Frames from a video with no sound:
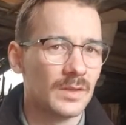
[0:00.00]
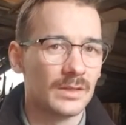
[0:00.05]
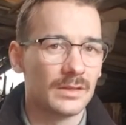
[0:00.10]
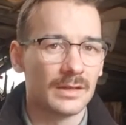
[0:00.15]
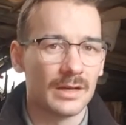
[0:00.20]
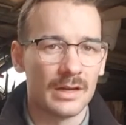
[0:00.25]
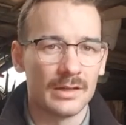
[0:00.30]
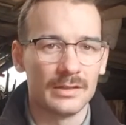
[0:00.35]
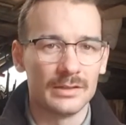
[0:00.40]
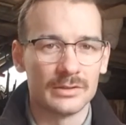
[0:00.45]

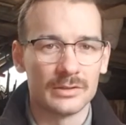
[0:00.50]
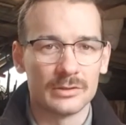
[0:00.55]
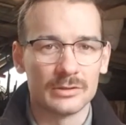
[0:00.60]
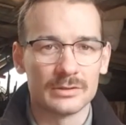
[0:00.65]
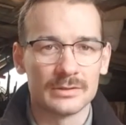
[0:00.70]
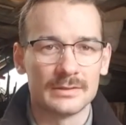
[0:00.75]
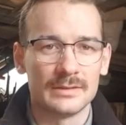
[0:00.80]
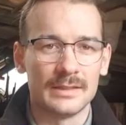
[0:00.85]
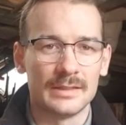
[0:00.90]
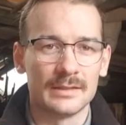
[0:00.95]
cut your
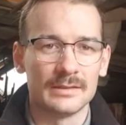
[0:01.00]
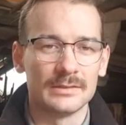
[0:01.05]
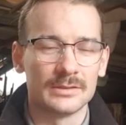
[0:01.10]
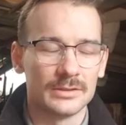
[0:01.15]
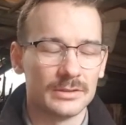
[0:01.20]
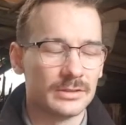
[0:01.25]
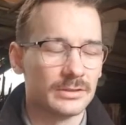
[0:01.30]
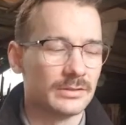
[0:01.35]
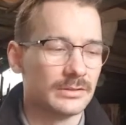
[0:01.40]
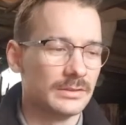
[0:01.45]
costs down, so
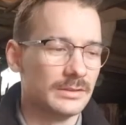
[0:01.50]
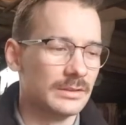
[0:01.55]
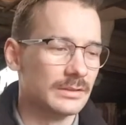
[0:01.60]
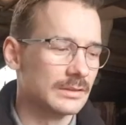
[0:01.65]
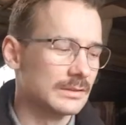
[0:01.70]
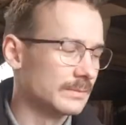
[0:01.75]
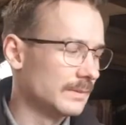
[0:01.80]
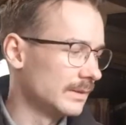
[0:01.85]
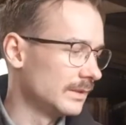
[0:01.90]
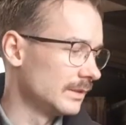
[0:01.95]
you're not
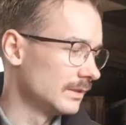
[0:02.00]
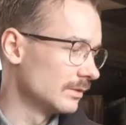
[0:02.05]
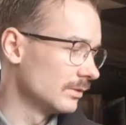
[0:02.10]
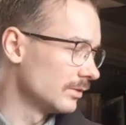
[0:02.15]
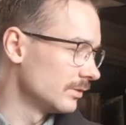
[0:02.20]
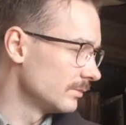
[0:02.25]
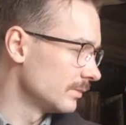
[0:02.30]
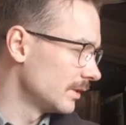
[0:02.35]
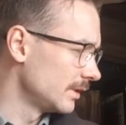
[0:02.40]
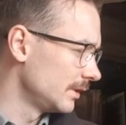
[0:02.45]
spending a lot
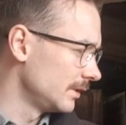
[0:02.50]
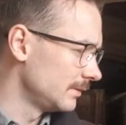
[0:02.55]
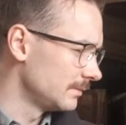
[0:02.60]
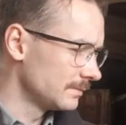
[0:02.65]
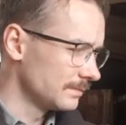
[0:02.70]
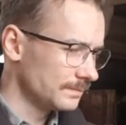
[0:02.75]
of money.